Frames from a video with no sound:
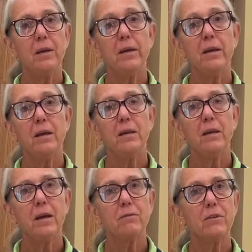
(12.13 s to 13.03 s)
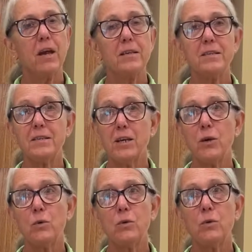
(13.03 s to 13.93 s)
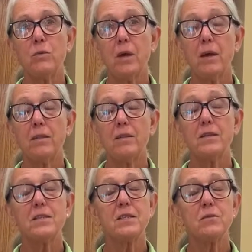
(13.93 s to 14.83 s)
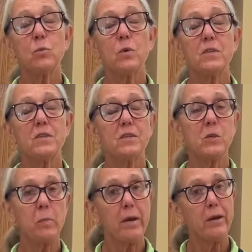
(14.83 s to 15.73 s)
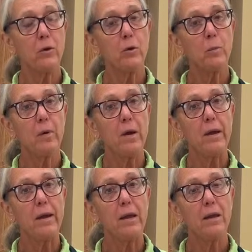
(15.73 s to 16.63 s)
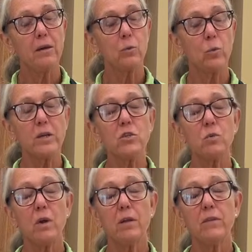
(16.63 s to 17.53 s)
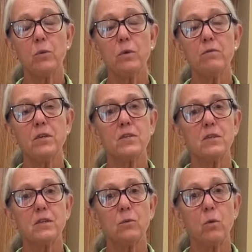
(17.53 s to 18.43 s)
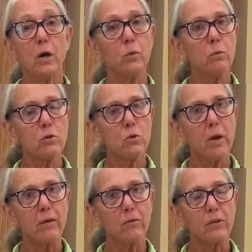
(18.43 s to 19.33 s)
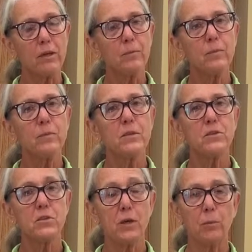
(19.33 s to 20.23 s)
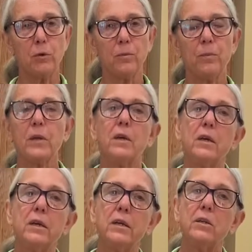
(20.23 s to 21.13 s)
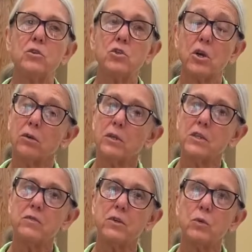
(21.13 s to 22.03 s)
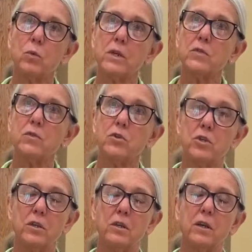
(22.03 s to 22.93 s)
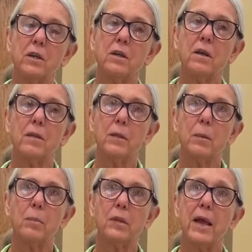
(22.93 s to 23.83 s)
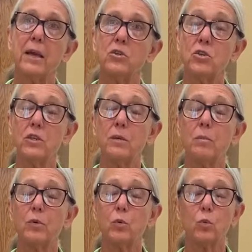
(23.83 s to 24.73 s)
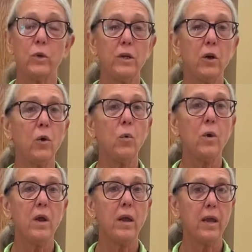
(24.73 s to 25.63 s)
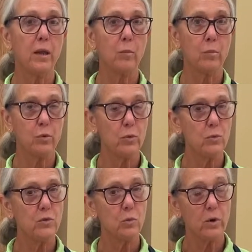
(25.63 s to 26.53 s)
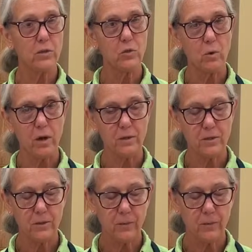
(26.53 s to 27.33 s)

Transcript: and I've got to tell you that this was inspired by a restaurant that we visited while we were traveling this summer in Charlottesville, West Virginia, the Black Sheep Burrito and Brews restaurant.